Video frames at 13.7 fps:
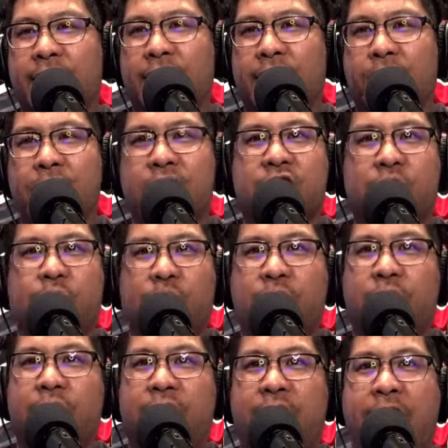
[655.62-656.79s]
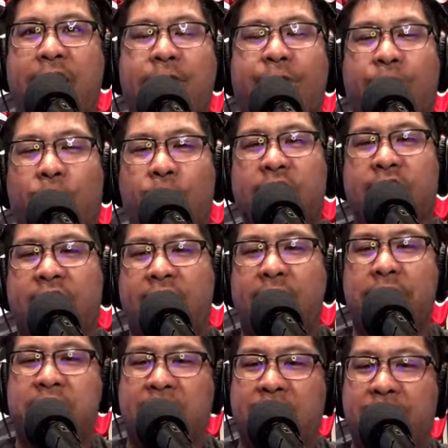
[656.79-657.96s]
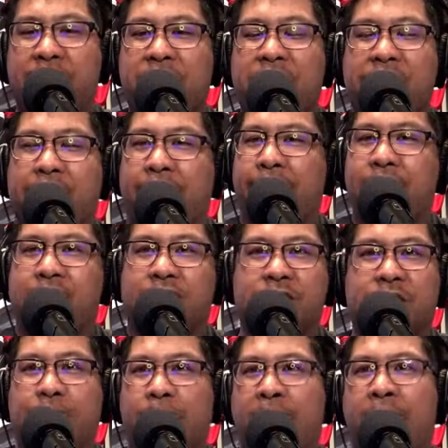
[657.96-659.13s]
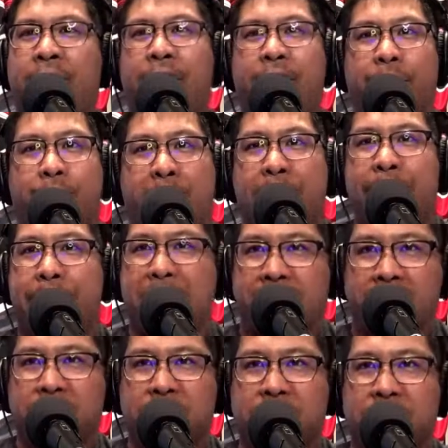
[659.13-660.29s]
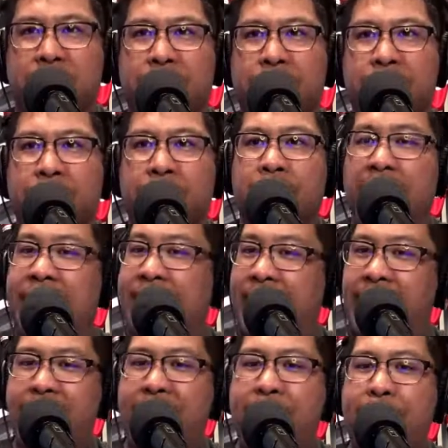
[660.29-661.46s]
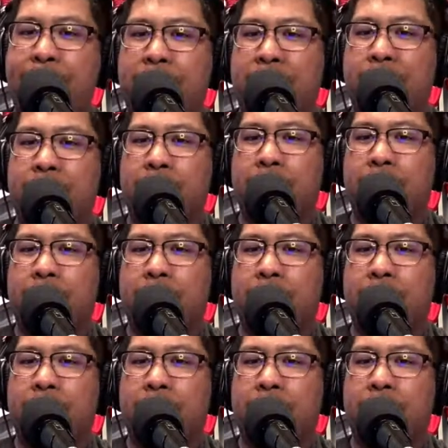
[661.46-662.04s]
win a squeaker there, and force a Game 7, and now it's just a matter of a bad bounce. It can happen,